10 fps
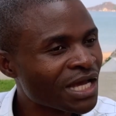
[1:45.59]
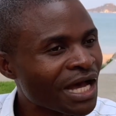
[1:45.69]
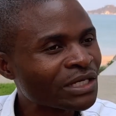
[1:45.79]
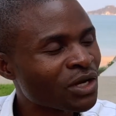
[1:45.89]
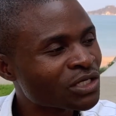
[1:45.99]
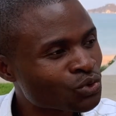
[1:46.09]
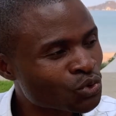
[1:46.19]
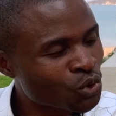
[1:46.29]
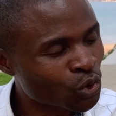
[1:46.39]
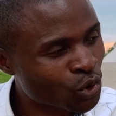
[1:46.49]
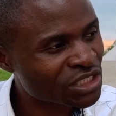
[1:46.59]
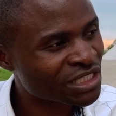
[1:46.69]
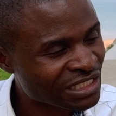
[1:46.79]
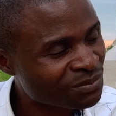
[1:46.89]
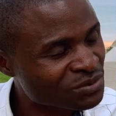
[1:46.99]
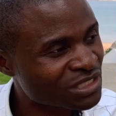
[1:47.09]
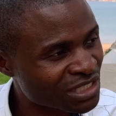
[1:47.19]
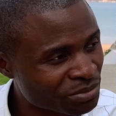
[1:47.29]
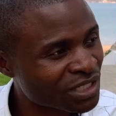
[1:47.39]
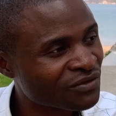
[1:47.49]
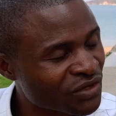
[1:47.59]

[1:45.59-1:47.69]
And we had to close the taps, the bleeding